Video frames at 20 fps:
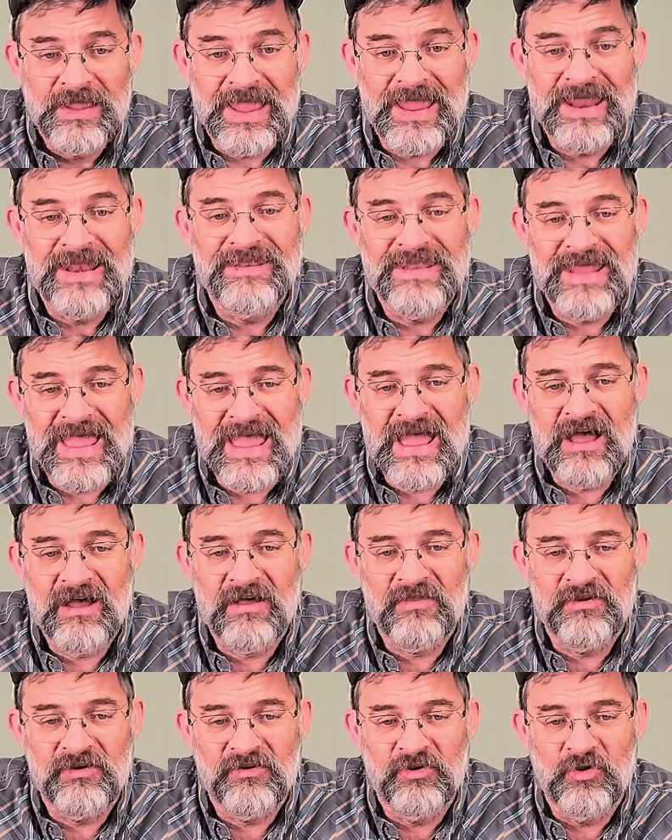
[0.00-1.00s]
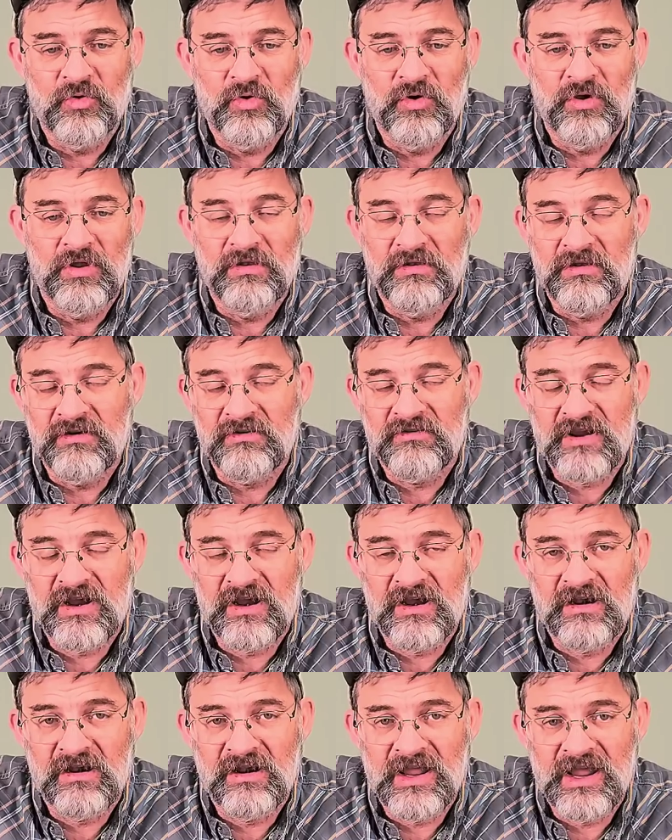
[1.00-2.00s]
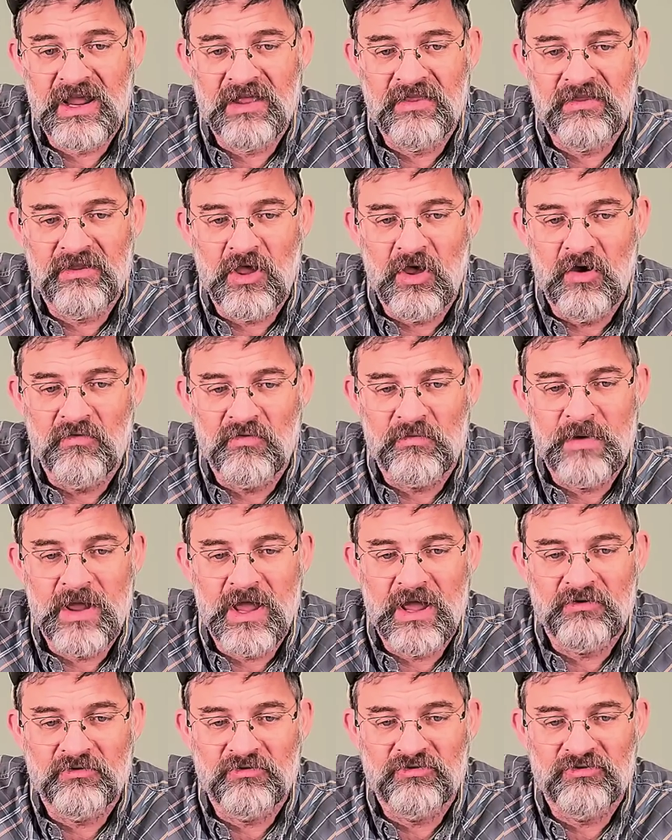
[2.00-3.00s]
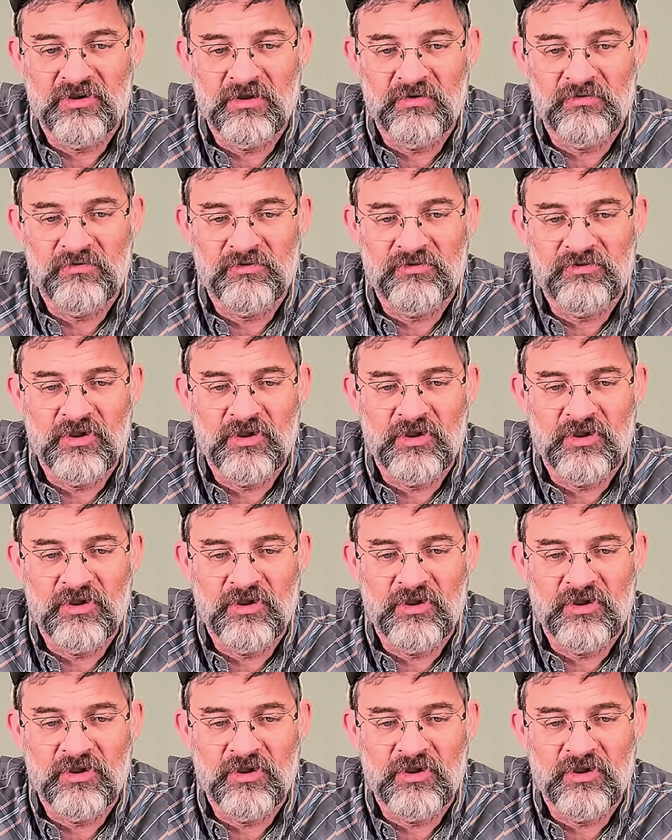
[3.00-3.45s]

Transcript: And now they're tearing down the Overmountain Shelter.